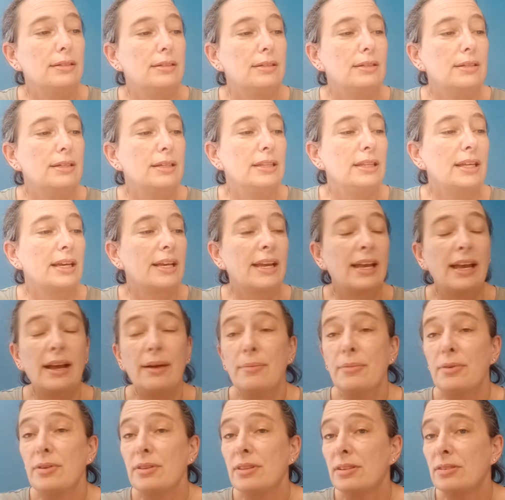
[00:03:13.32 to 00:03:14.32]
In the
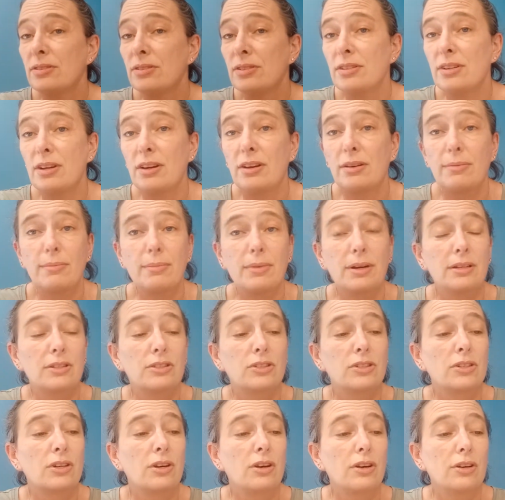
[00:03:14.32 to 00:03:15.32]
camera there's not
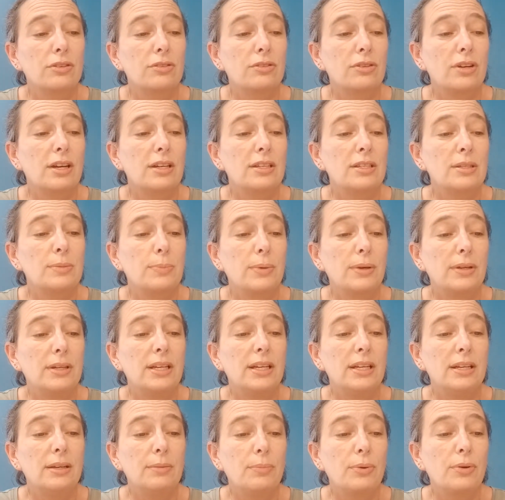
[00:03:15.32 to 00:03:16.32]
much contrast, but
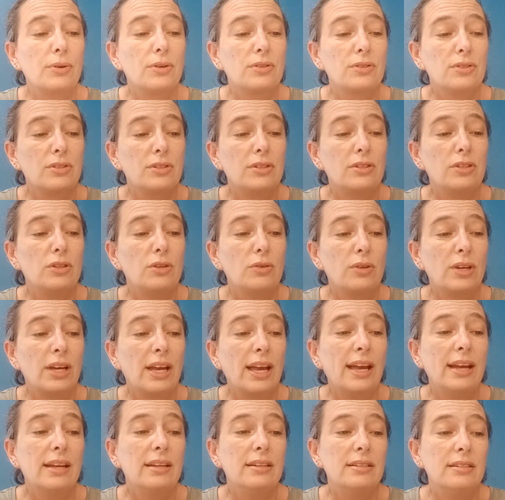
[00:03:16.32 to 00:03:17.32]
in person you
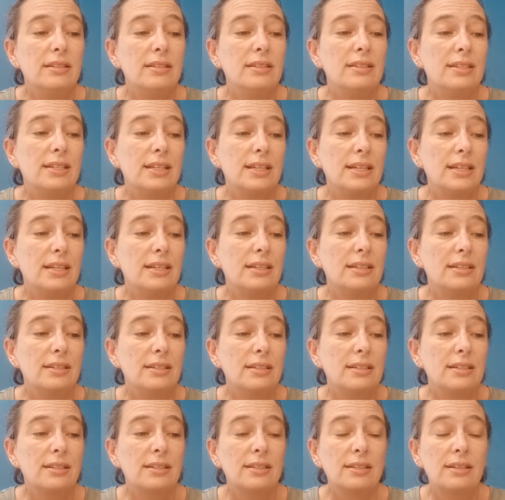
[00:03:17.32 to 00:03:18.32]
can see it.
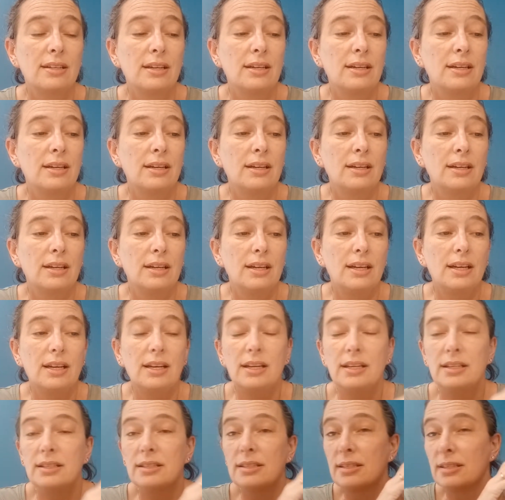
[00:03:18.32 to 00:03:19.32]

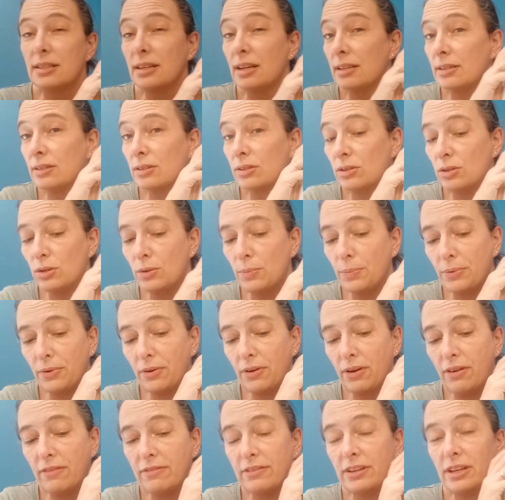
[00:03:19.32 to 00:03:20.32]
It's not super
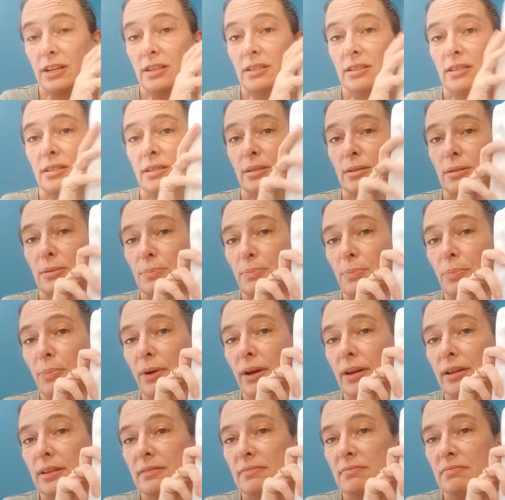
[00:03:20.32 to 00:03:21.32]
obvious,
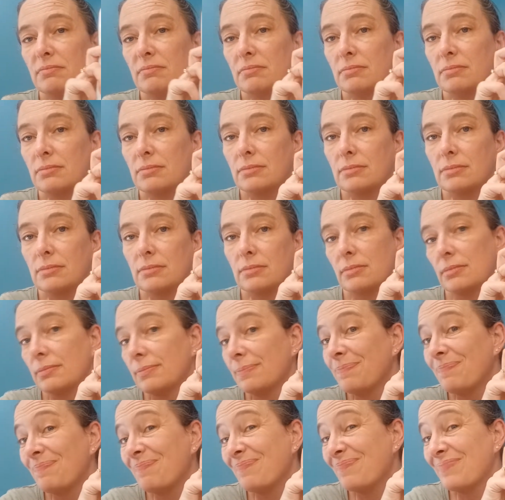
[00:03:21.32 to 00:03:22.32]
but
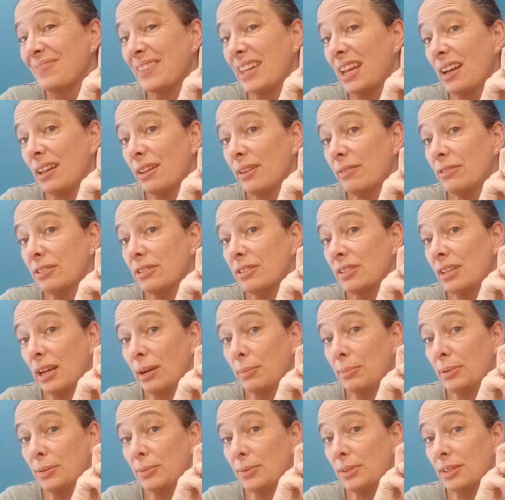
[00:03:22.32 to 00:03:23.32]
Oliver's
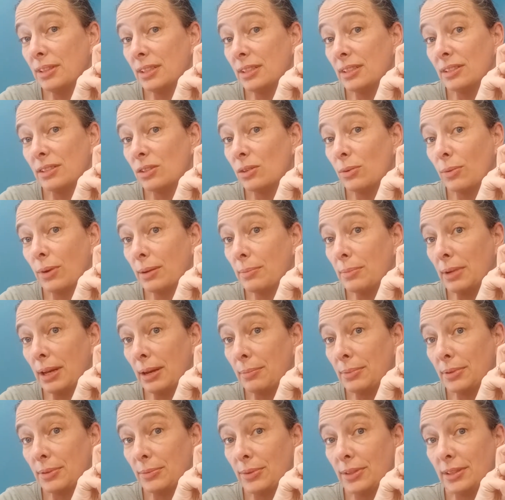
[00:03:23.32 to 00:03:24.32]
happy with it, so I'm
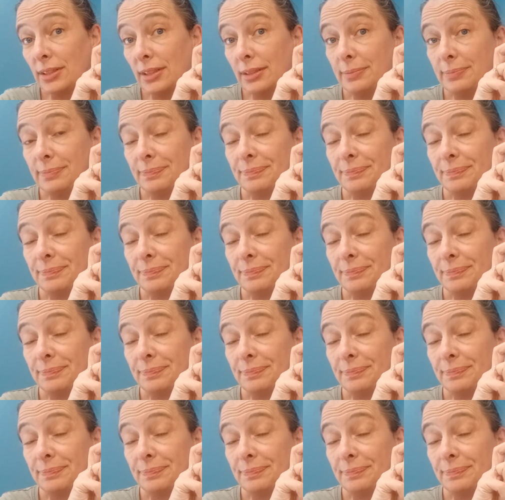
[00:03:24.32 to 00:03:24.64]
happy with it.